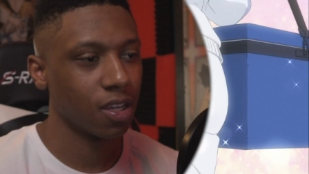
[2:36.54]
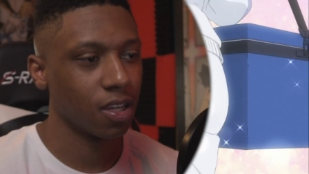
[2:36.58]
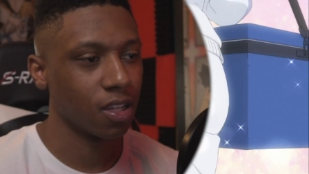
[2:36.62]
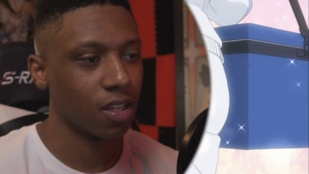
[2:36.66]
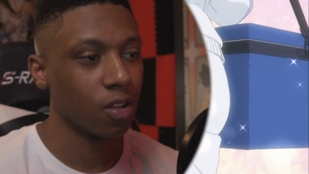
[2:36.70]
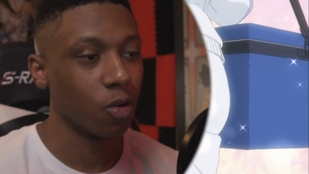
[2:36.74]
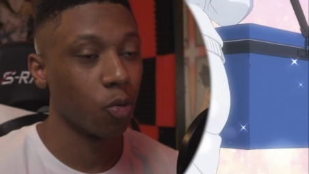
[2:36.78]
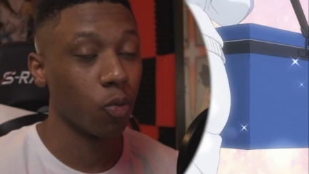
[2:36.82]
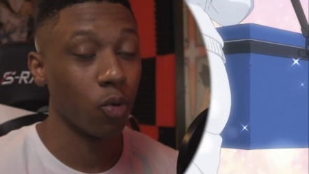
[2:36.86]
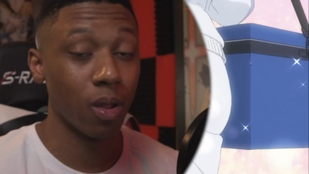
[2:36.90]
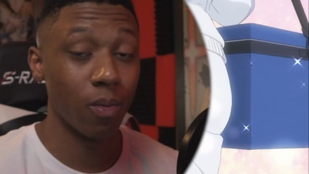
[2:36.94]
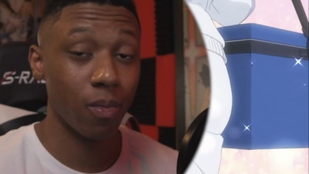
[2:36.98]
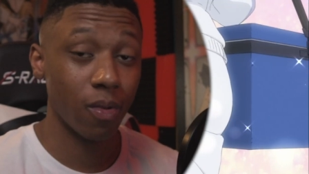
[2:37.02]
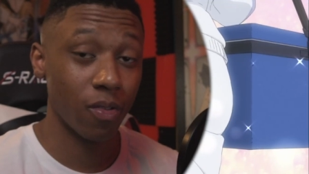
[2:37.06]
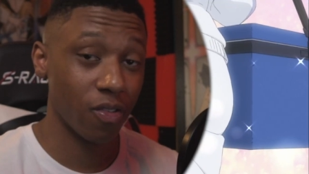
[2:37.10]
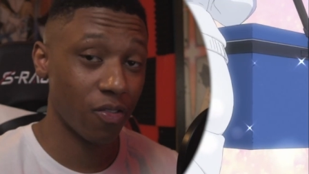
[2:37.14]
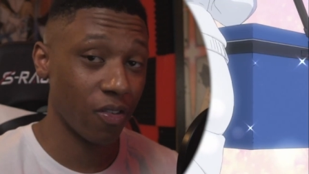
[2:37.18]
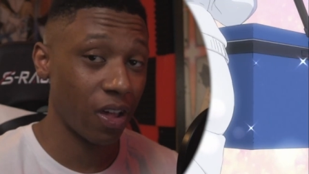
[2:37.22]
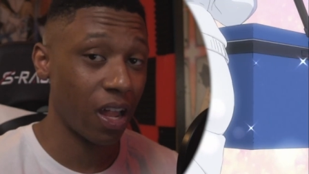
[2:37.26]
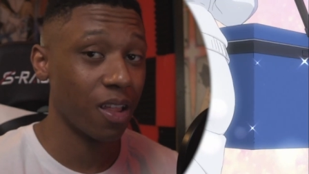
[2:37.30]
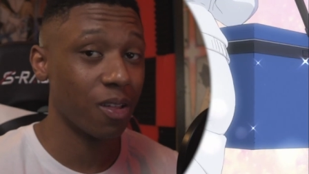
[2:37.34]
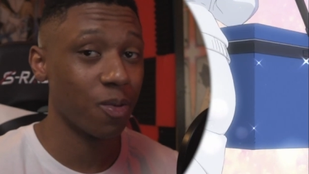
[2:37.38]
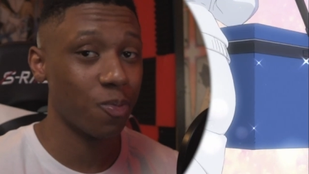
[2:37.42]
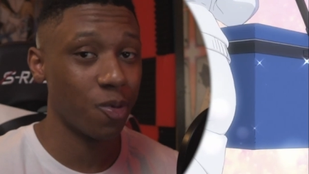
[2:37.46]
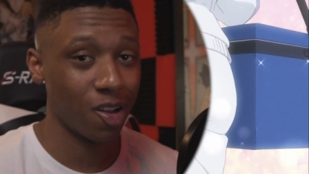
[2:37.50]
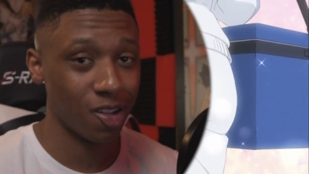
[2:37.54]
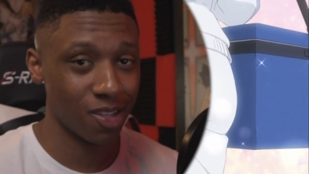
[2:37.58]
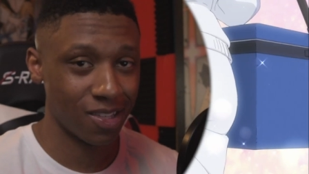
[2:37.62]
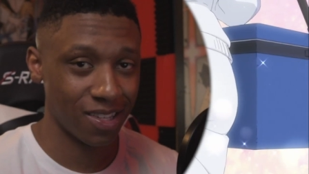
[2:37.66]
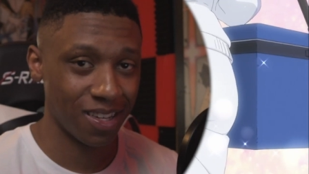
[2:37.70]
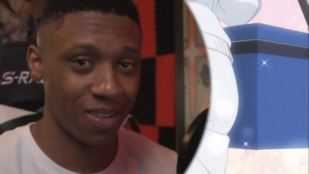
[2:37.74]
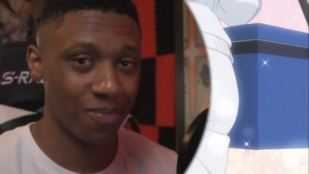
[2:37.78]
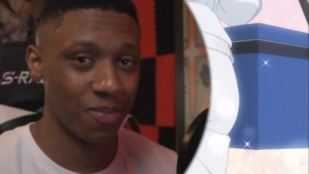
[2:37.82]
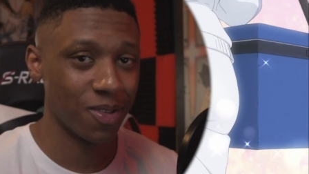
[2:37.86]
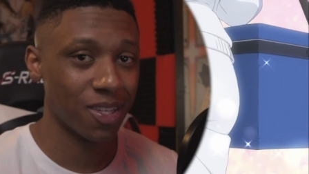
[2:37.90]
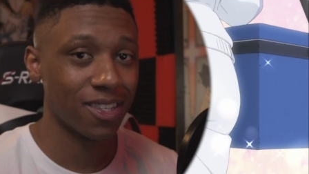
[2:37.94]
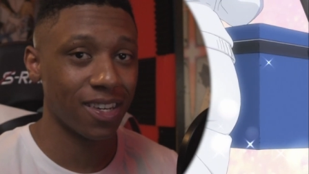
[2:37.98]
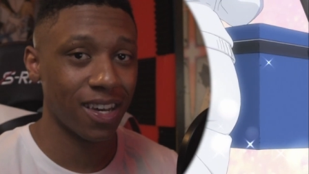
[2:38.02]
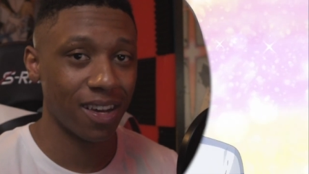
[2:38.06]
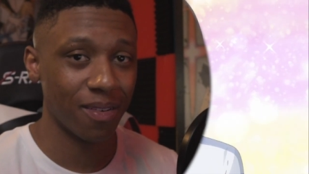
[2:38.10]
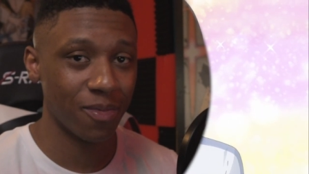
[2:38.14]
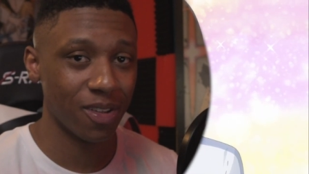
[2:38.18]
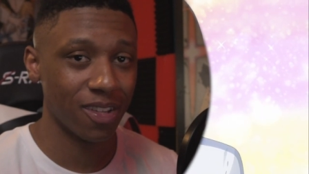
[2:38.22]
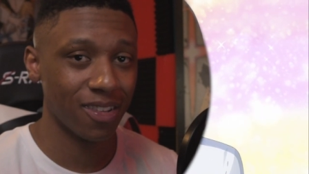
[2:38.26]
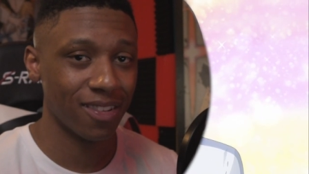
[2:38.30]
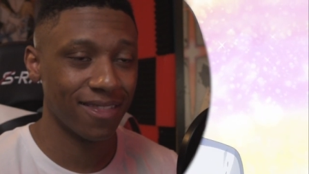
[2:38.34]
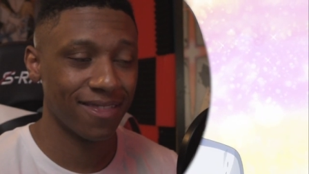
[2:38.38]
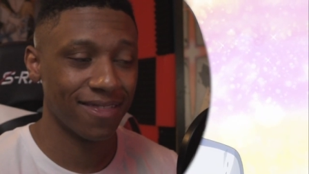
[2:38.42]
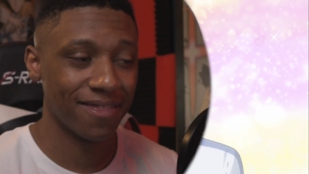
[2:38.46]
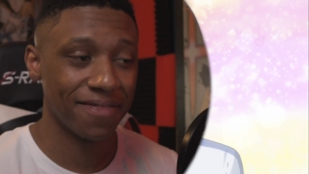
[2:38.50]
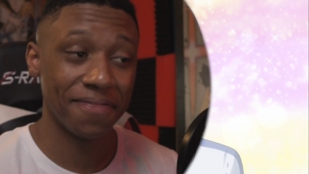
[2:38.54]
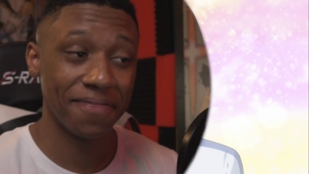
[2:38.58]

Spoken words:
the women's volleyball team is coming?